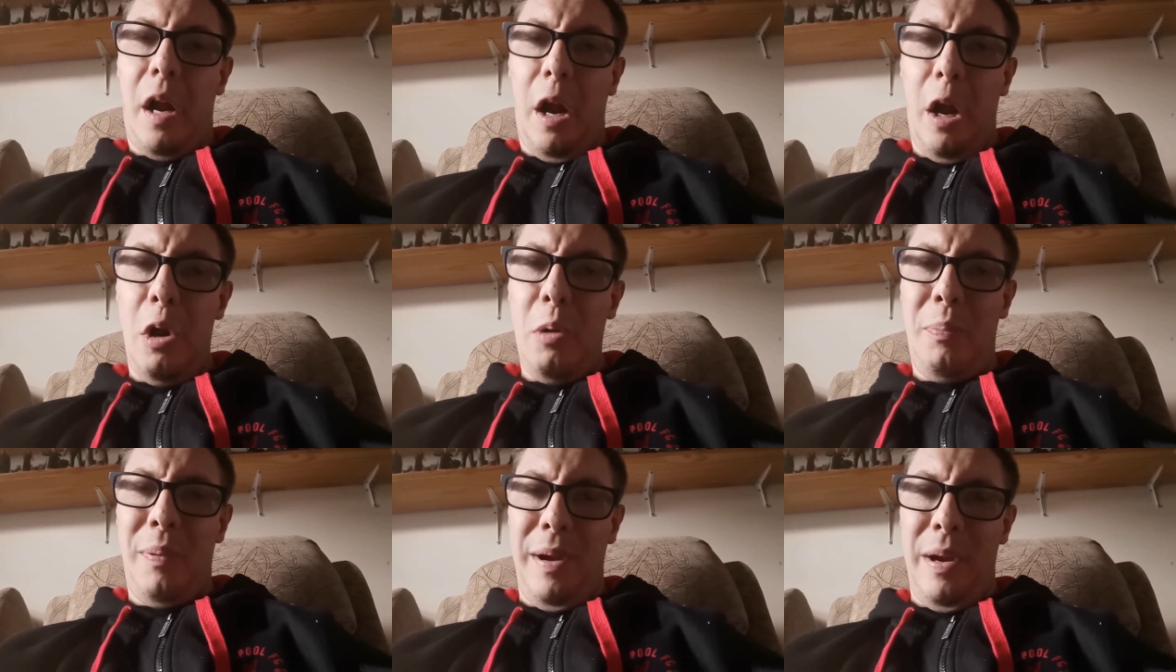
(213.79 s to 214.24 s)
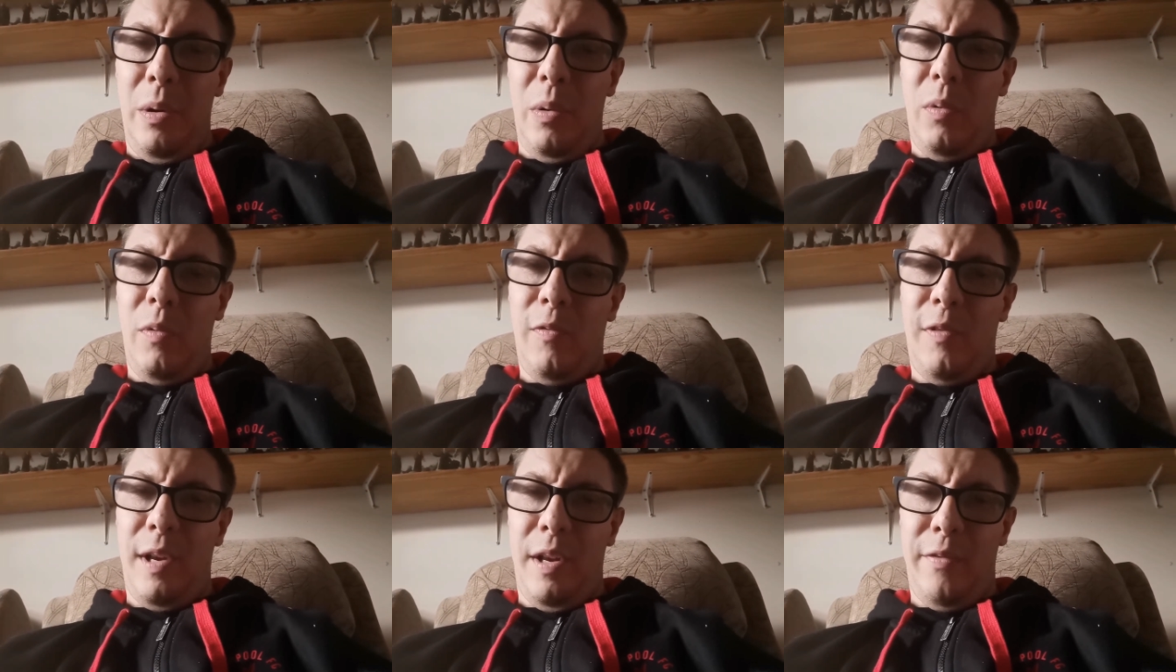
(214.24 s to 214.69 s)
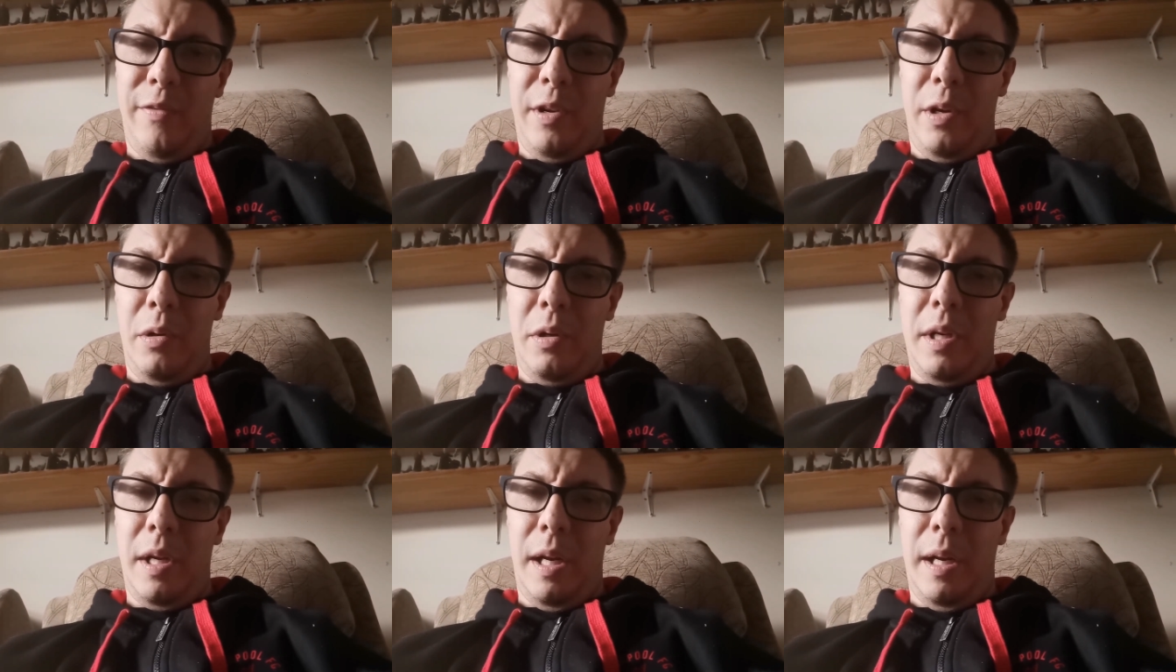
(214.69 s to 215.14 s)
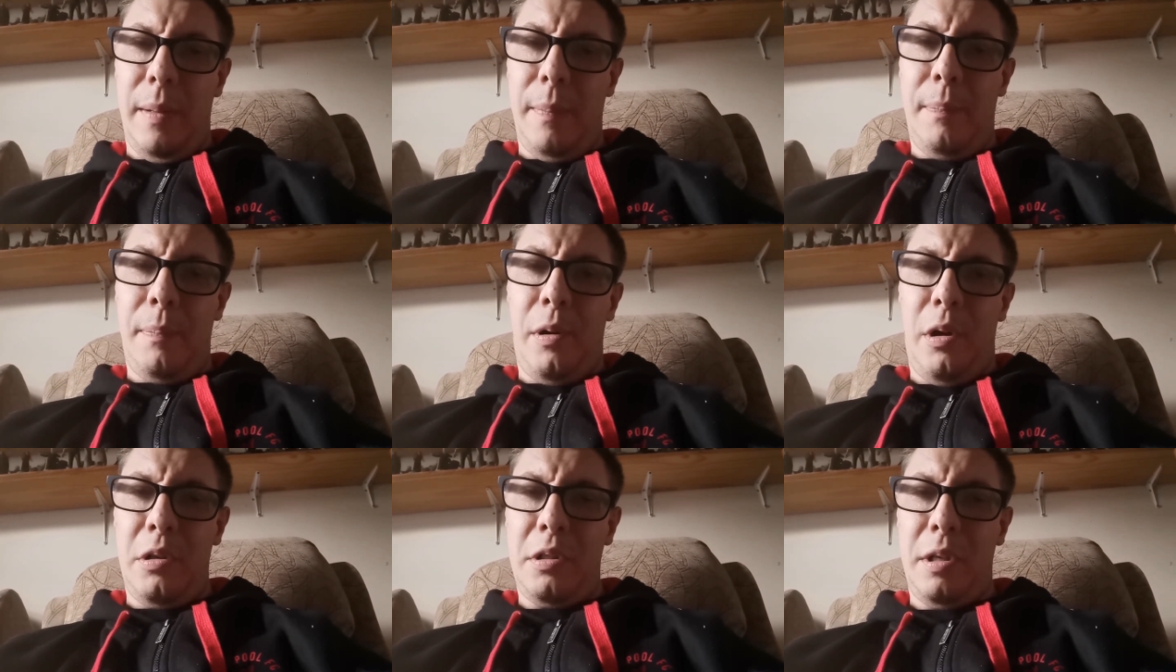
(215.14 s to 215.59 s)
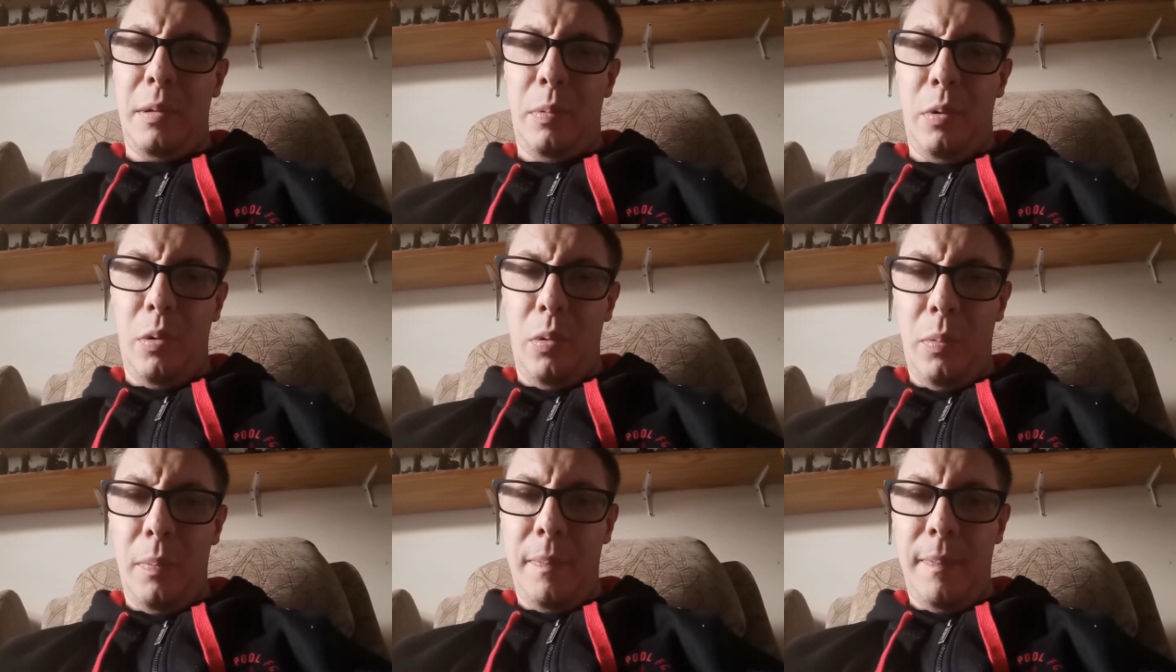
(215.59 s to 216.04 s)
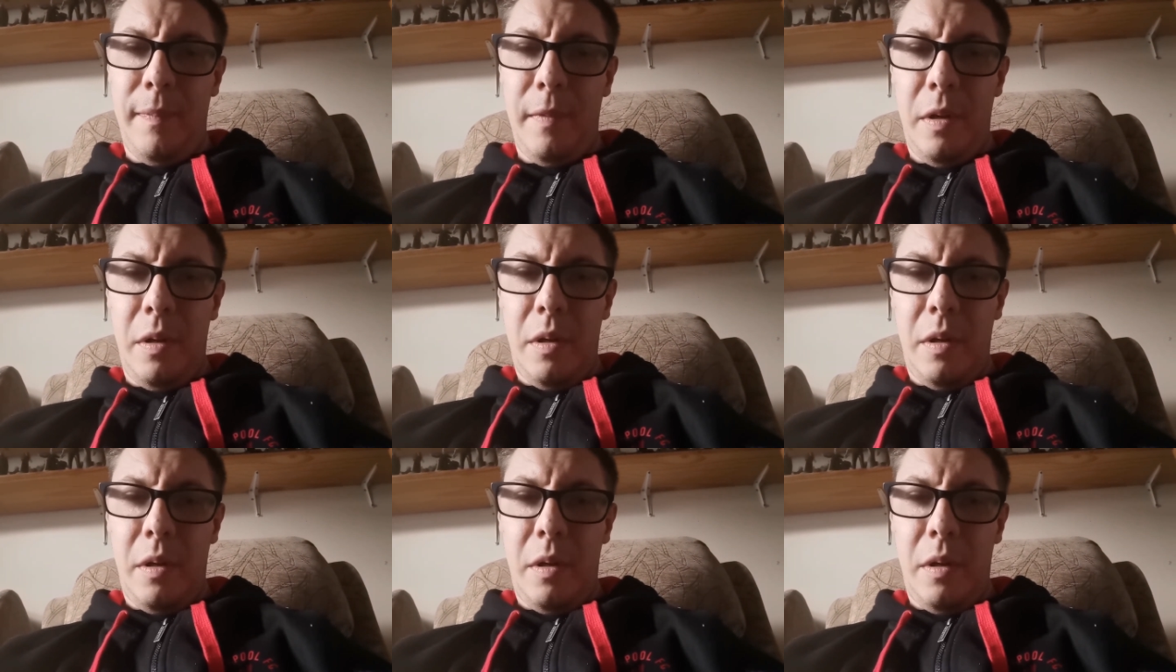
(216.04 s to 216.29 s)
Hoping for the future possible.